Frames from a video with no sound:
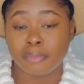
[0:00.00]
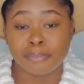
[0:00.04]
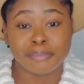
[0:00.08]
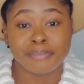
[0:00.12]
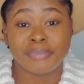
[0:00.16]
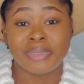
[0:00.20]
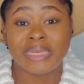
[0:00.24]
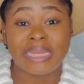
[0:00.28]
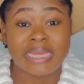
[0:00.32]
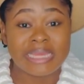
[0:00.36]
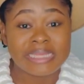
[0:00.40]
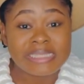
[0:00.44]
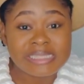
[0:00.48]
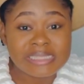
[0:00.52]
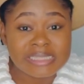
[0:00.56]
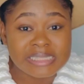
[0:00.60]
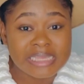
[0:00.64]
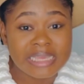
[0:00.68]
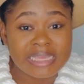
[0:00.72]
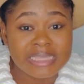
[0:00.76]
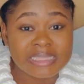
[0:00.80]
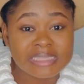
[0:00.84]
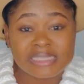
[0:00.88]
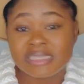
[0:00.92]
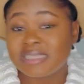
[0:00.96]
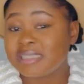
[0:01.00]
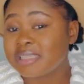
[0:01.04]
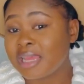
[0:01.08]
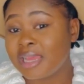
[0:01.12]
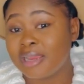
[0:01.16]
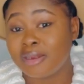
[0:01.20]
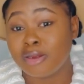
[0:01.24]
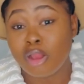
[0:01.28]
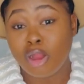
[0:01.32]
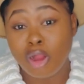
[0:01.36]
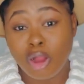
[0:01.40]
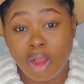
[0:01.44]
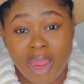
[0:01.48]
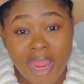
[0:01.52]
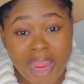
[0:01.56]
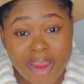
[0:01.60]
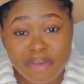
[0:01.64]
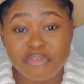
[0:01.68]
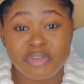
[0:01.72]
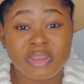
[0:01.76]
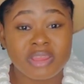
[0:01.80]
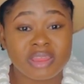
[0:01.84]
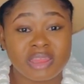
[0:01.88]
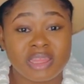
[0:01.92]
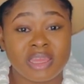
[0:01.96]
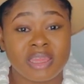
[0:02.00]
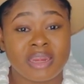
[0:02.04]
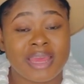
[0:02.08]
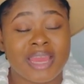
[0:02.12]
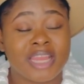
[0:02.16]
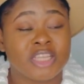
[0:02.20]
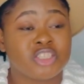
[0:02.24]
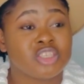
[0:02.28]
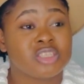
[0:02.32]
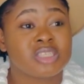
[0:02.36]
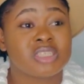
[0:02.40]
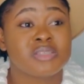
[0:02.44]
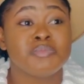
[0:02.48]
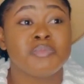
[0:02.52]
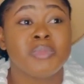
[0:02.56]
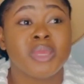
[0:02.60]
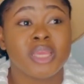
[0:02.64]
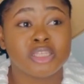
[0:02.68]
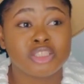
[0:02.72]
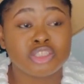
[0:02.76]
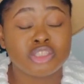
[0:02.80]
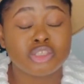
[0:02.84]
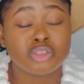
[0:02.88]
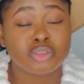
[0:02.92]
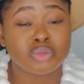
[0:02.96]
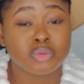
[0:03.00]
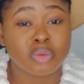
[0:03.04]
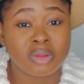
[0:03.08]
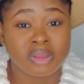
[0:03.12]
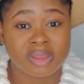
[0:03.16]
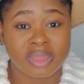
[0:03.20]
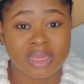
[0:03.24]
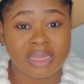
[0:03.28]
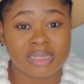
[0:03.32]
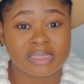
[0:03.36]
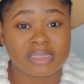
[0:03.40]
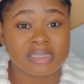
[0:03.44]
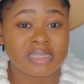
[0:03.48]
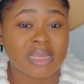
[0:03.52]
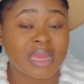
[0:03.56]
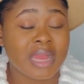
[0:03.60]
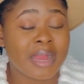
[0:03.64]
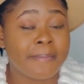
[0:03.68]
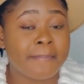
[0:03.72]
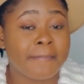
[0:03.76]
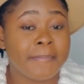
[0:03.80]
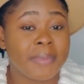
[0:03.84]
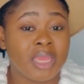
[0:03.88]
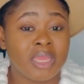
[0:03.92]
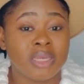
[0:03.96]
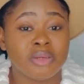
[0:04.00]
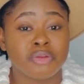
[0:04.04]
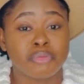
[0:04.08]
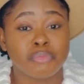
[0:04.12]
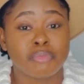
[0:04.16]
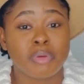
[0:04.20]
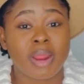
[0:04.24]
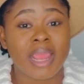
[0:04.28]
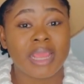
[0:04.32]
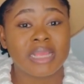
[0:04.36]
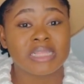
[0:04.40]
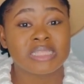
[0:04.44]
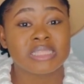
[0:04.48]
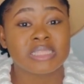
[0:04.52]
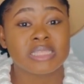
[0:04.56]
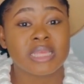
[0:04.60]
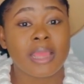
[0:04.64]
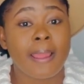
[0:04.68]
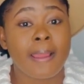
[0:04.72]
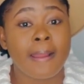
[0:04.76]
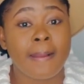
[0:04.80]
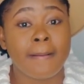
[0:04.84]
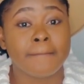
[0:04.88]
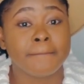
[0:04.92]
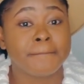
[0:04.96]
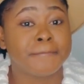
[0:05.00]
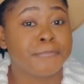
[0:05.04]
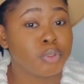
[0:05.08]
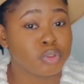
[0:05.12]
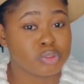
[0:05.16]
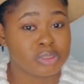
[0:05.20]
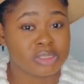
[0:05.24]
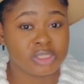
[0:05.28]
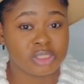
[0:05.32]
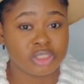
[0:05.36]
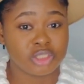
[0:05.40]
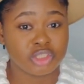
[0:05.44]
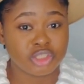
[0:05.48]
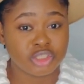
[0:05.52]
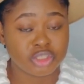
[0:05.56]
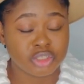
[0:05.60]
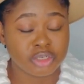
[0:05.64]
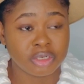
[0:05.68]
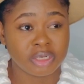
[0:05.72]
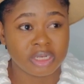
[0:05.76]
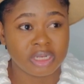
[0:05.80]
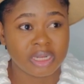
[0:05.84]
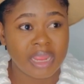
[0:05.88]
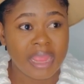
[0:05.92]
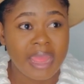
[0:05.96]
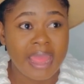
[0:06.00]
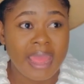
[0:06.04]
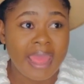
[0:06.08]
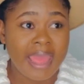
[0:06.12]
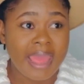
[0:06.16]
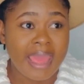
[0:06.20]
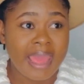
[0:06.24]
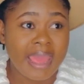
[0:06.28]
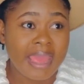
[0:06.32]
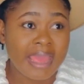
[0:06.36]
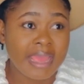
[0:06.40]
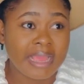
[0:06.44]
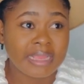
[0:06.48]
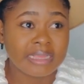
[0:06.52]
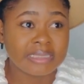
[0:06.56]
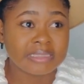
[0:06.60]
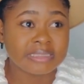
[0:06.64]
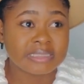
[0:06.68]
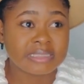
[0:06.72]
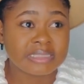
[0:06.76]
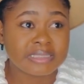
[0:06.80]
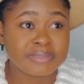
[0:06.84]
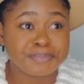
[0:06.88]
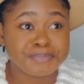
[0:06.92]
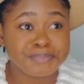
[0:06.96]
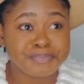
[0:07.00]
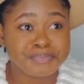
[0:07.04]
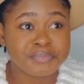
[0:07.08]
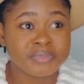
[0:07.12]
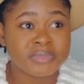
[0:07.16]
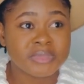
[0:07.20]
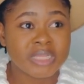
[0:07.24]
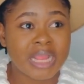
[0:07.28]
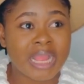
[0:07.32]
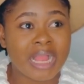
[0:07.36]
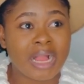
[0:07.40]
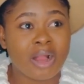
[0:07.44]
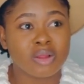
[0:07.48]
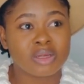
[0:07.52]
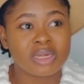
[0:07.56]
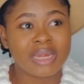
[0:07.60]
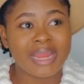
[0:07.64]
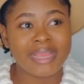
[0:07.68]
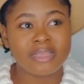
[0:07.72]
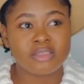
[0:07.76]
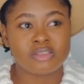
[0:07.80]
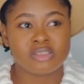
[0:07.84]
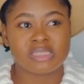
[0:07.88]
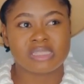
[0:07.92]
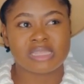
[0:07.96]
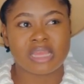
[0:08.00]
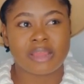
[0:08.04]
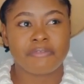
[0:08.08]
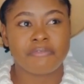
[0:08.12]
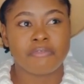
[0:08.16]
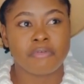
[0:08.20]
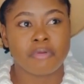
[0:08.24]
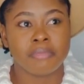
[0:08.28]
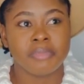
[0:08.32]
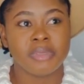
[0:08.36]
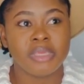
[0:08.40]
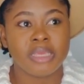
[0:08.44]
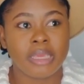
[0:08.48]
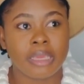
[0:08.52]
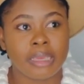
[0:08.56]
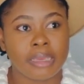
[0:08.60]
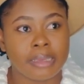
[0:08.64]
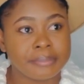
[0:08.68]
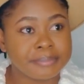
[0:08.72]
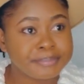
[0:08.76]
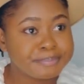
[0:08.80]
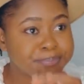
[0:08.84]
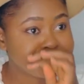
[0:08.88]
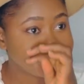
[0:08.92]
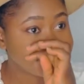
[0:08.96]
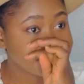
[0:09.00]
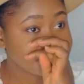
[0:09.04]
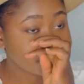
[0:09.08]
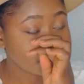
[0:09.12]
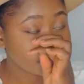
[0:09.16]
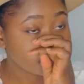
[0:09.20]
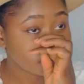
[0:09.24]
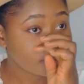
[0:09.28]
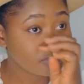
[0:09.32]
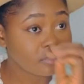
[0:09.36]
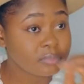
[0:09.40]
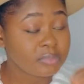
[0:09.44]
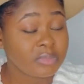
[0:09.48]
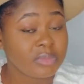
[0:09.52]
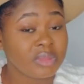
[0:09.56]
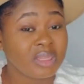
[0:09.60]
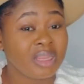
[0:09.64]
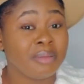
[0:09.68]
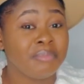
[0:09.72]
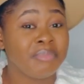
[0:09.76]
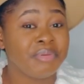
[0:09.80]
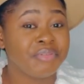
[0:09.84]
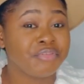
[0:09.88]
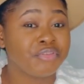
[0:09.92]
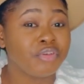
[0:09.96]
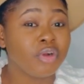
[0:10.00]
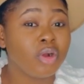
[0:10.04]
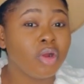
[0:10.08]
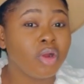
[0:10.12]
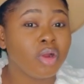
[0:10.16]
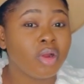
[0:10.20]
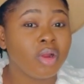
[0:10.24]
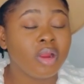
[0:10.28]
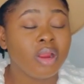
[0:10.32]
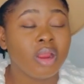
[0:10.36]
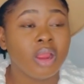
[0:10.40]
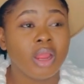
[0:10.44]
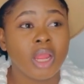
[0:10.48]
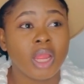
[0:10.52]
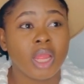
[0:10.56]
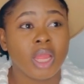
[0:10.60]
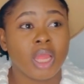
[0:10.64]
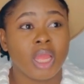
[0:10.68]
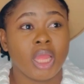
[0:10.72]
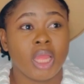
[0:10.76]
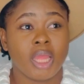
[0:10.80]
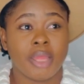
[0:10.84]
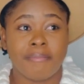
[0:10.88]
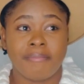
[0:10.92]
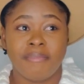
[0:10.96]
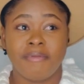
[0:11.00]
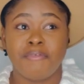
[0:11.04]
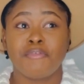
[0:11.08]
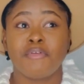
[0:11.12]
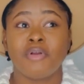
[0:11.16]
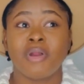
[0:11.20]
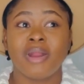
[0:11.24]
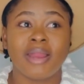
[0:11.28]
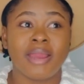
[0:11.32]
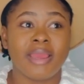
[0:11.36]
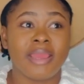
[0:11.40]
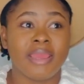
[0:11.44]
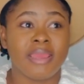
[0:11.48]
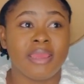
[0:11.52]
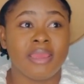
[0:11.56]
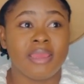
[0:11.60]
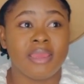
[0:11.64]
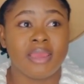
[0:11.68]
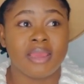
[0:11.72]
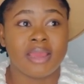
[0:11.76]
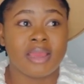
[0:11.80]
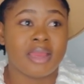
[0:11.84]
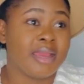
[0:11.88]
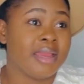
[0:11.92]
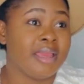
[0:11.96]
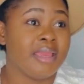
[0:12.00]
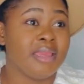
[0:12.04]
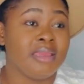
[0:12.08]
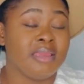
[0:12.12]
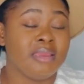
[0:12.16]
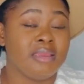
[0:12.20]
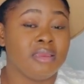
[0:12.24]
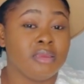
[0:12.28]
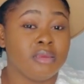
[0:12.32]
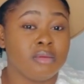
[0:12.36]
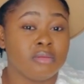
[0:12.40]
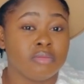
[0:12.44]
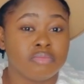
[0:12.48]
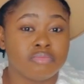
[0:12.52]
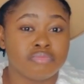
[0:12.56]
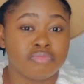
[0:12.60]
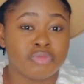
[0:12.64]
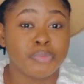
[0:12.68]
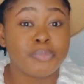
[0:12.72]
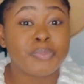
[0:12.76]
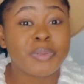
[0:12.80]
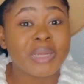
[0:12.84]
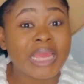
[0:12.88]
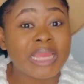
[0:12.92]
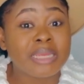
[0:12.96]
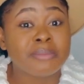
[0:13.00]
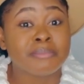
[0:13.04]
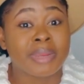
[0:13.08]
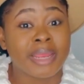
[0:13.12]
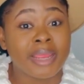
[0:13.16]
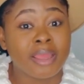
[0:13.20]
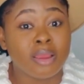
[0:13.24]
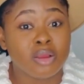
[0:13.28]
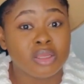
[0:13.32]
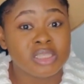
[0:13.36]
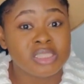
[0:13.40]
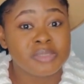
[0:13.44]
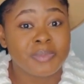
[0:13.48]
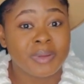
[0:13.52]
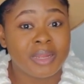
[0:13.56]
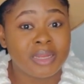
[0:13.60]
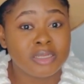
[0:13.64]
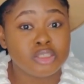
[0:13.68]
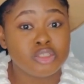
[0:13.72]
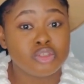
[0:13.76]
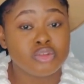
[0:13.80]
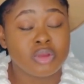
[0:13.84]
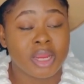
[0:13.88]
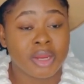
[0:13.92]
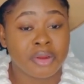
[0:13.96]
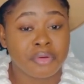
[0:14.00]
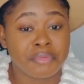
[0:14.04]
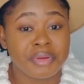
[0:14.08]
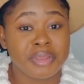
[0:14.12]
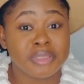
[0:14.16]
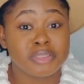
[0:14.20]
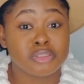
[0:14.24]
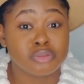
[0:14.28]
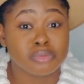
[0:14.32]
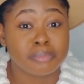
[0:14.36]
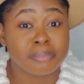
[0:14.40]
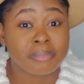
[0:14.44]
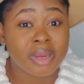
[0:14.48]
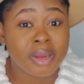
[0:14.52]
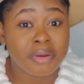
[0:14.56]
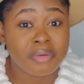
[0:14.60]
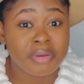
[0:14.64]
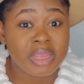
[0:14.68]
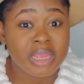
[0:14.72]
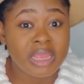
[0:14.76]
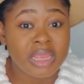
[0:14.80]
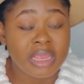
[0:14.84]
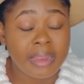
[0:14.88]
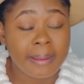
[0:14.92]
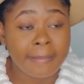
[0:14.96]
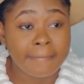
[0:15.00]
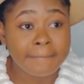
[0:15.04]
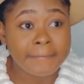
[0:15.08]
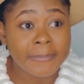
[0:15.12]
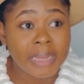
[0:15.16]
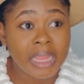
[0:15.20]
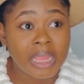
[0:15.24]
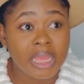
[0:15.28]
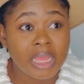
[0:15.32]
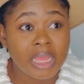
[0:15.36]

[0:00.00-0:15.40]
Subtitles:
blessings and everything. I just made sure that I'm in the right position. And I would like to start from here. Before I replied my husband to agree to marry him,